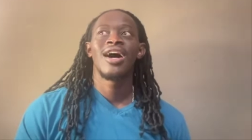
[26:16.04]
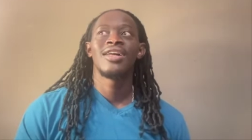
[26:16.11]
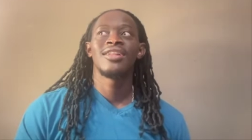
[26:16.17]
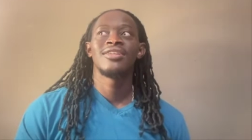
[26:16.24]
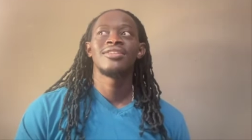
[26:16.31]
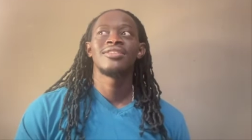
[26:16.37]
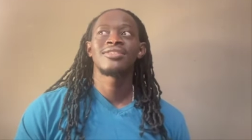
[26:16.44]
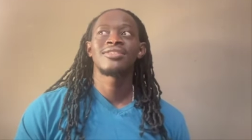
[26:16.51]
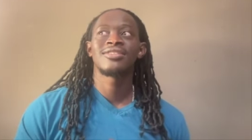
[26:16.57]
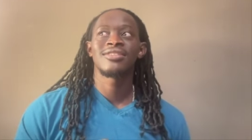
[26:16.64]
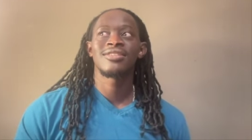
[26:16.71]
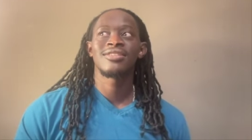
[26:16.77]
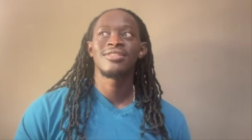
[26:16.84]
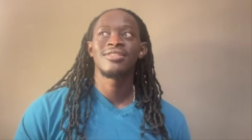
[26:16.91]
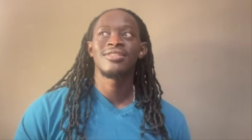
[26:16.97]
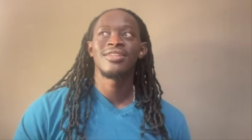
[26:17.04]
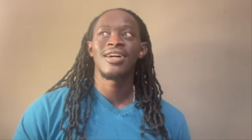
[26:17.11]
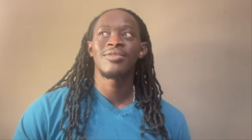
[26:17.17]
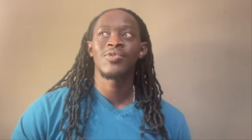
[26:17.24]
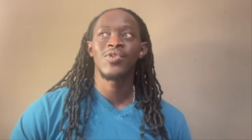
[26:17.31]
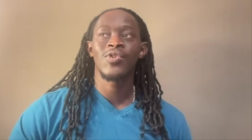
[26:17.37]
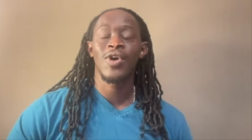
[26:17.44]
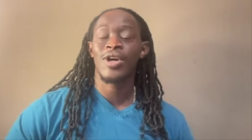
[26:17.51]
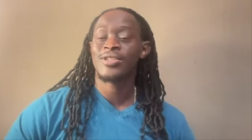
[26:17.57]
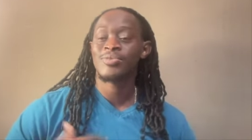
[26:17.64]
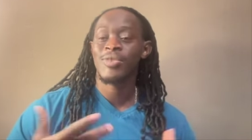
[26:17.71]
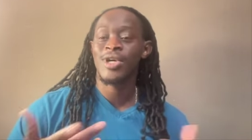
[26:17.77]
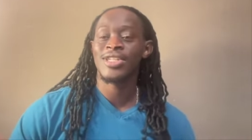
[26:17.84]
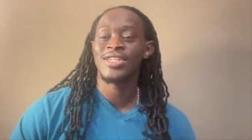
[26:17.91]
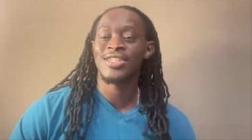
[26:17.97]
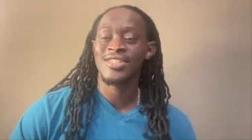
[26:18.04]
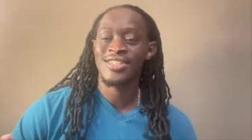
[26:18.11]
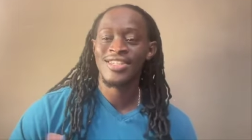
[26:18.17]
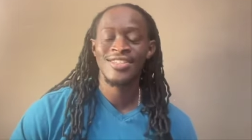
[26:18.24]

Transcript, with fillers: is that requires money and